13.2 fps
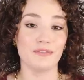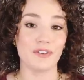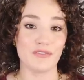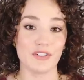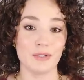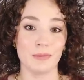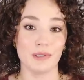
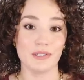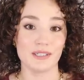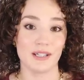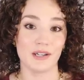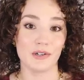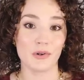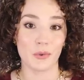
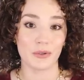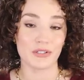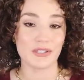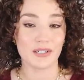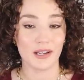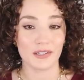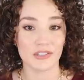50%
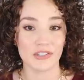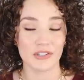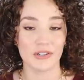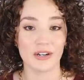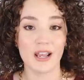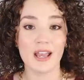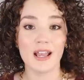coarse
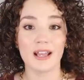textured.